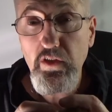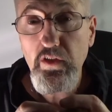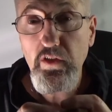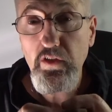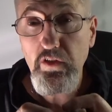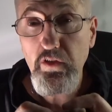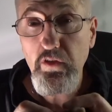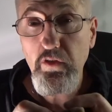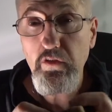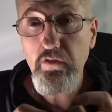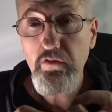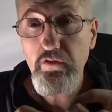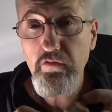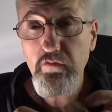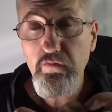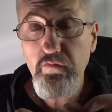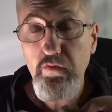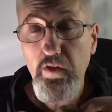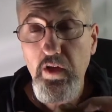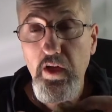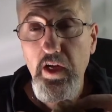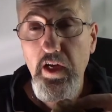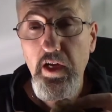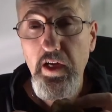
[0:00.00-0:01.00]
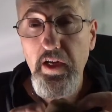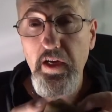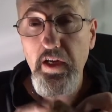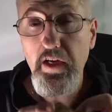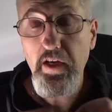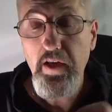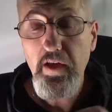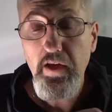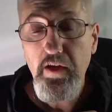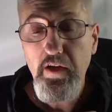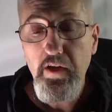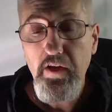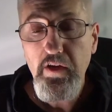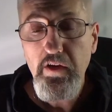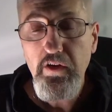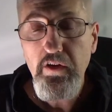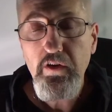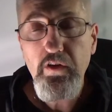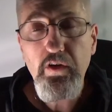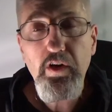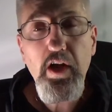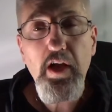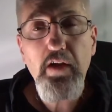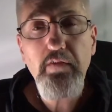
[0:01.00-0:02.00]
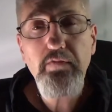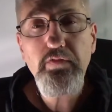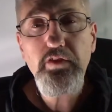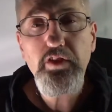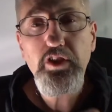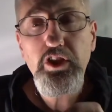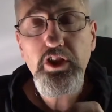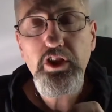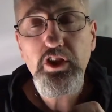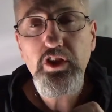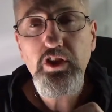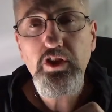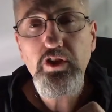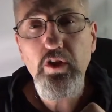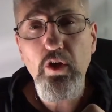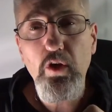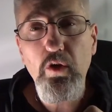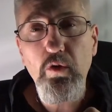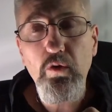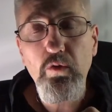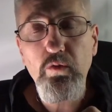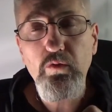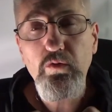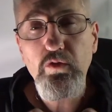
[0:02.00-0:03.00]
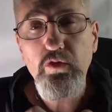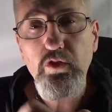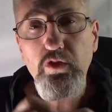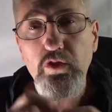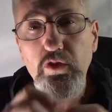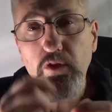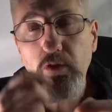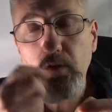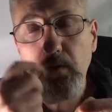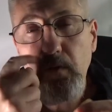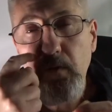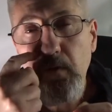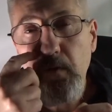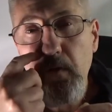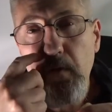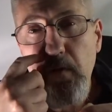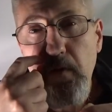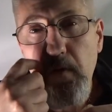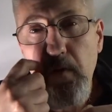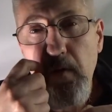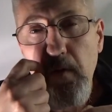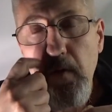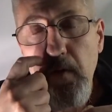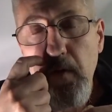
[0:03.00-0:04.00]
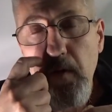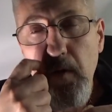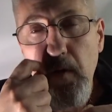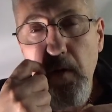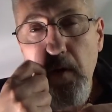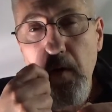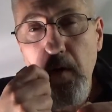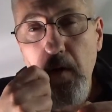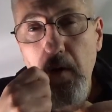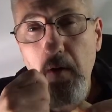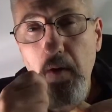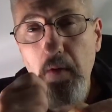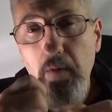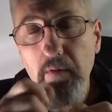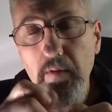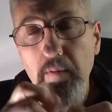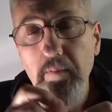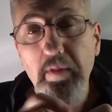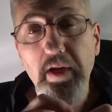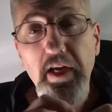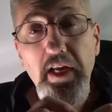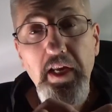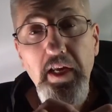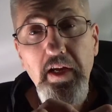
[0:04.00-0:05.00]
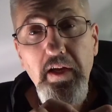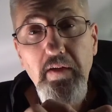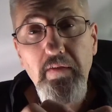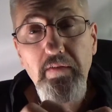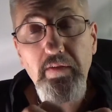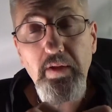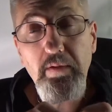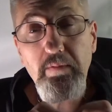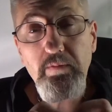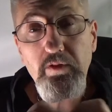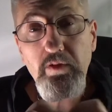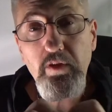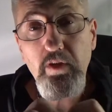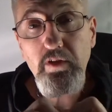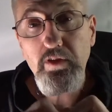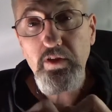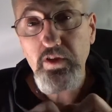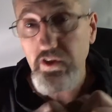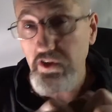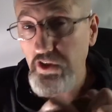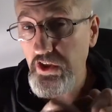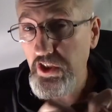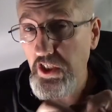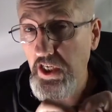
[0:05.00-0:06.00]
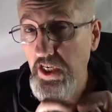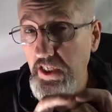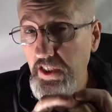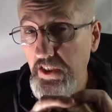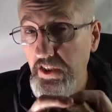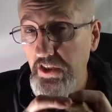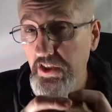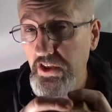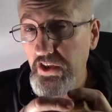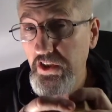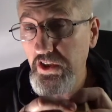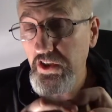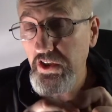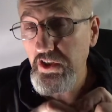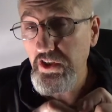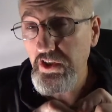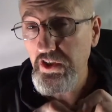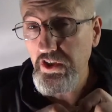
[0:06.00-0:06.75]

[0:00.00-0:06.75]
you'll find your effigy stones, the meaning of them starts to change.